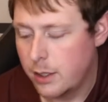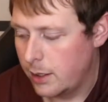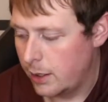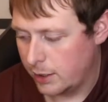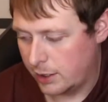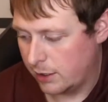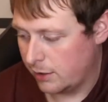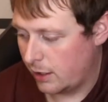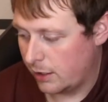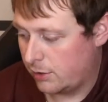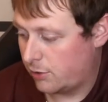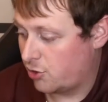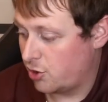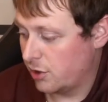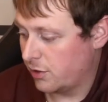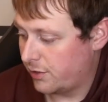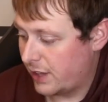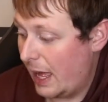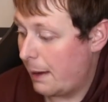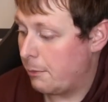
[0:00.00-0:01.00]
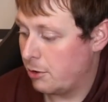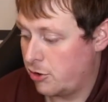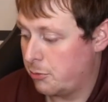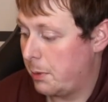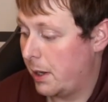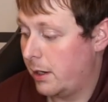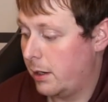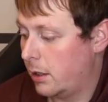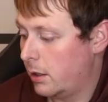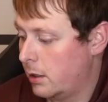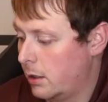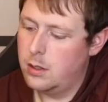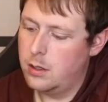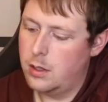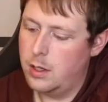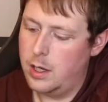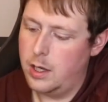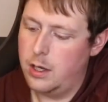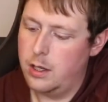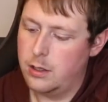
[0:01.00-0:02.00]
Like it's just that much better.
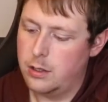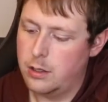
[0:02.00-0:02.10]
And